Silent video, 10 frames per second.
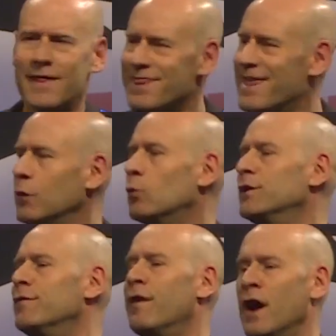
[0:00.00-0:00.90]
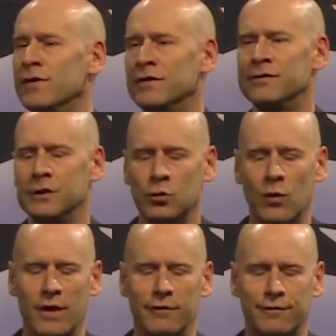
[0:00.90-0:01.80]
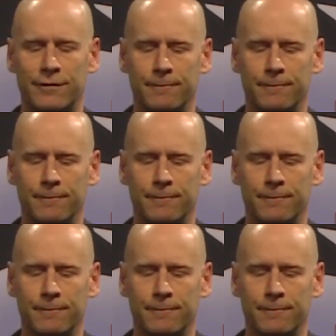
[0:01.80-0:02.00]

They will define this new wave.